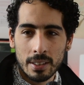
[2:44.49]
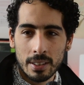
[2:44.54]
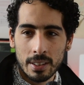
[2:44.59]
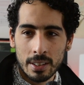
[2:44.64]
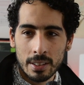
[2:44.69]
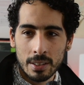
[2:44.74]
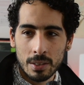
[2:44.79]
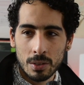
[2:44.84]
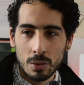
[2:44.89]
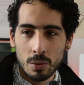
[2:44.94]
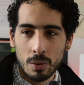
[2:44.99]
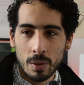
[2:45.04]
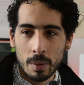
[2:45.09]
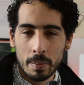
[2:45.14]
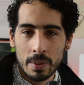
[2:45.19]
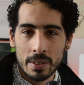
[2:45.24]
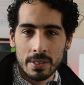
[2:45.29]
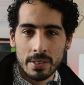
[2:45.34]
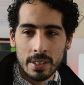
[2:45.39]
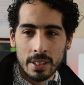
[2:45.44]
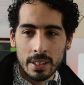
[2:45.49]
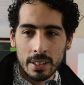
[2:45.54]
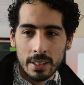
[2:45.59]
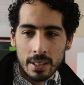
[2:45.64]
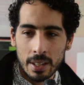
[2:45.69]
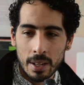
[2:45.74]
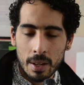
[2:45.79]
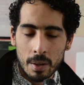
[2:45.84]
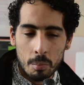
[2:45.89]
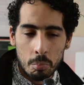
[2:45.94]
and to represent
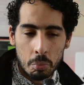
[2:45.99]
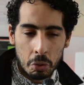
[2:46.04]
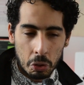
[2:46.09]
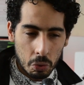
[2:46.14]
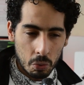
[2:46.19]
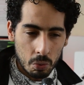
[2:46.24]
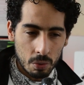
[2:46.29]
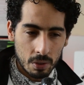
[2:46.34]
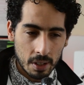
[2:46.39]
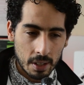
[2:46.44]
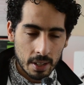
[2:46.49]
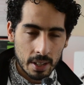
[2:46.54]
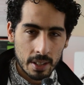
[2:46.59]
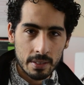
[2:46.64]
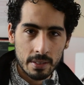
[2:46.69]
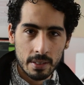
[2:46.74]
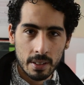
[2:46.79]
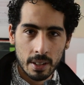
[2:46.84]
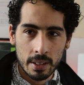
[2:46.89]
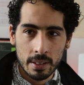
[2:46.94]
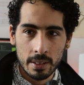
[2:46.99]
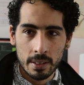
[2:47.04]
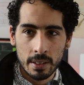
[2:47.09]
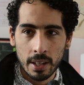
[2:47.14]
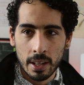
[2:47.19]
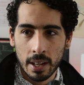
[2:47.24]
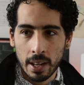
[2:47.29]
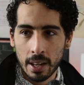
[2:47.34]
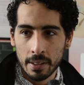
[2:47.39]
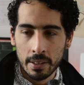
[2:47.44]
beautiness and
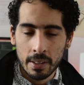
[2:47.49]
the